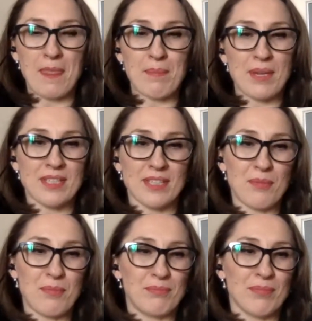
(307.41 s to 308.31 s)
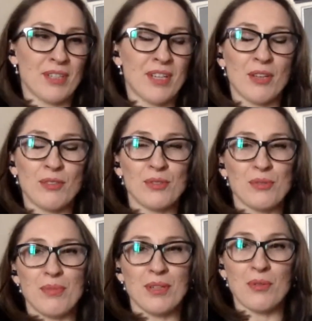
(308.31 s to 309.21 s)
basically learn how
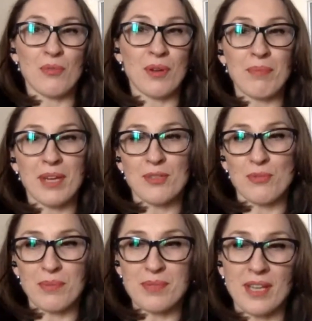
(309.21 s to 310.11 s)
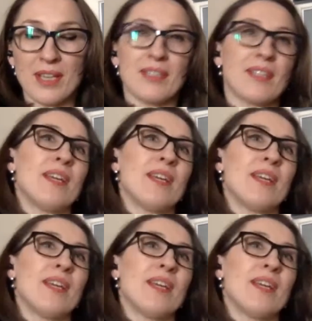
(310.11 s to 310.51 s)
to build a one-page website.